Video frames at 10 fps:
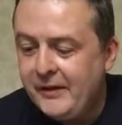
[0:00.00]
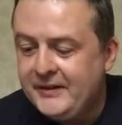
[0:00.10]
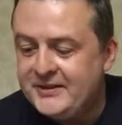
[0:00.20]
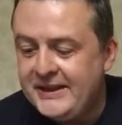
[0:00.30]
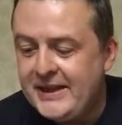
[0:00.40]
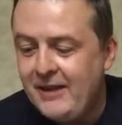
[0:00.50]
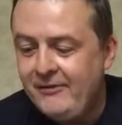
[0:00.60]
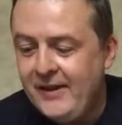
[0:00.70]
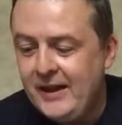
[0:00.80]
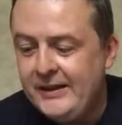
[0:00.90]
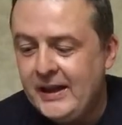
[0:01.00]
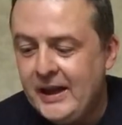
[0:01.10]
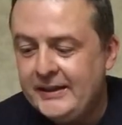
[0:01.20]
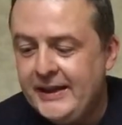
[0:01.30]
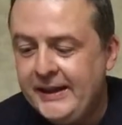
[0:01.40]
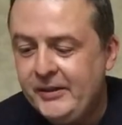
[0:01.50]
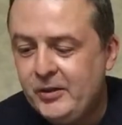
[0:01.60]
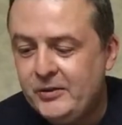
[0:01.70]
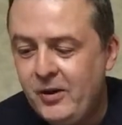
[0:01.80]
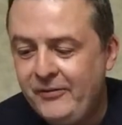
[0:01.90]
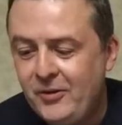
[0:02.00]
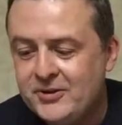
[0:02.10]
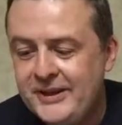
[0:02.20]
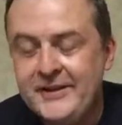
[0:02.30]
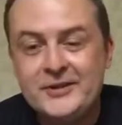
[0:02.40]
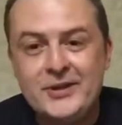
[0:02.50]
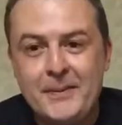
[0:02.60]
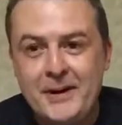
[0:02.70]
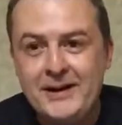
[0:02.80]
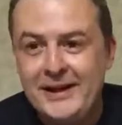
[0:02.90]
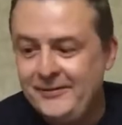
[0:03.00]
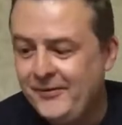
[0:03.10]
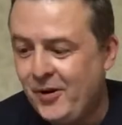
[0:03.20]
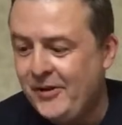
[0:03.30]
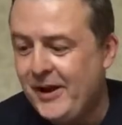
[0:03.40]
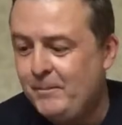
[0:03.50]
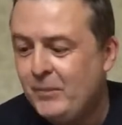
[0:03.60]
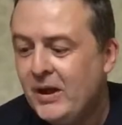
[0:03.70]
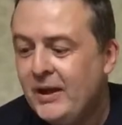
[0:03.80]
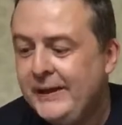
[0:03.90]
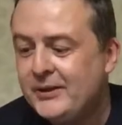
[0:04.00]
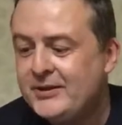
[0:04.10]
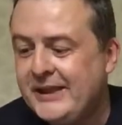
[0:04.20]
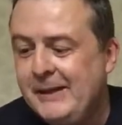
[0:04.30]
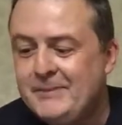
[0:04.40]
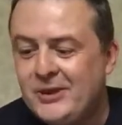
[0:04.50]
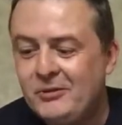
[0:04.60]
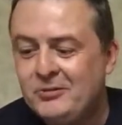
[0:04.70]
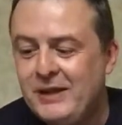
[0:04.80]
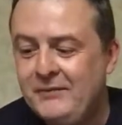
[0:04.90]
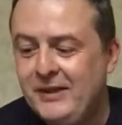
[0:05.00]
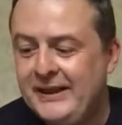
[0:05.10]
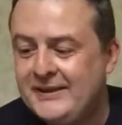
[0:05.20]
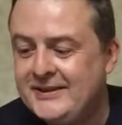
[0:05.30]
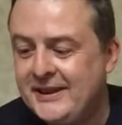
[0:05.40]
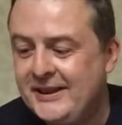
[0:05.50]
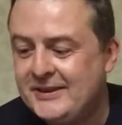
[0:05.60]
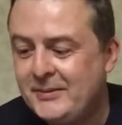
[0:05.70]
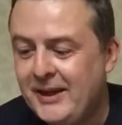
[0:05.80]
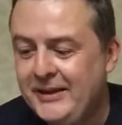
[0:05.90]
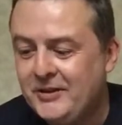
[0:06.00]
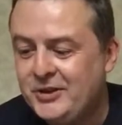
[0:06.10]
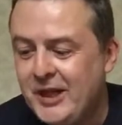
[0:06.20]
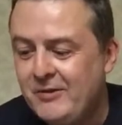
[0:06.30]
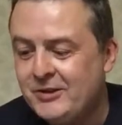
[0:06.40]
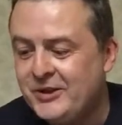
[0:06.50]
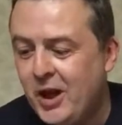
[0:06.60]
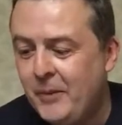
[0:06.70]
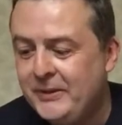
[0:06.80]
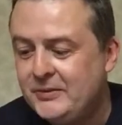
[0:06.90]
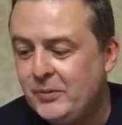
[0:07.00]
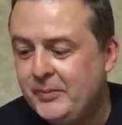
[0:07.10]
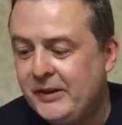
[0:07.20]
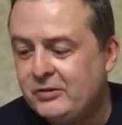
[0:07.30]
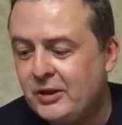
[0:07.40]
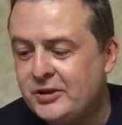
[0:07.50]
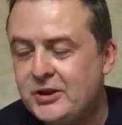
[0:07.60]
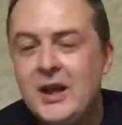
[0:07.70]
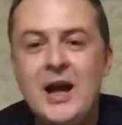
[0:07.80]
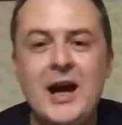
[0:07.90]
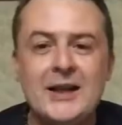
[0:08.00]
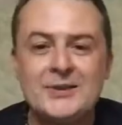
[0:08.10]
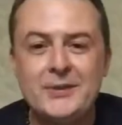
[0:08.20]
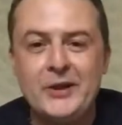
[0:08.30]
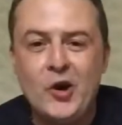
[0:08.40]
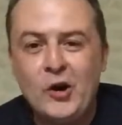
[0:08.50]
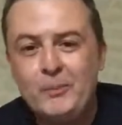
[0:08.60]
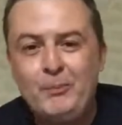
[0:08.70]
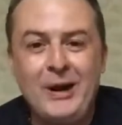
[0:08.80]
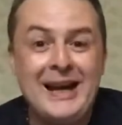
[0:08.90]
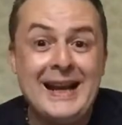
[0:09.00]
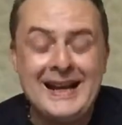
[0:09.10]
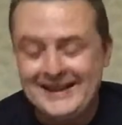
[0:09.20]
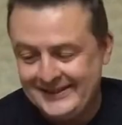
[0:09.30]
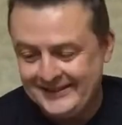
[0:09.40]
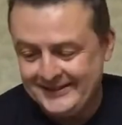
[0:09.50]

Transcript: you see their failure, and yet you could not foresee the trap I laid for them. Your schemes are unravelling, Sidious. Without your generals, your armies will be crushed, as will your plans.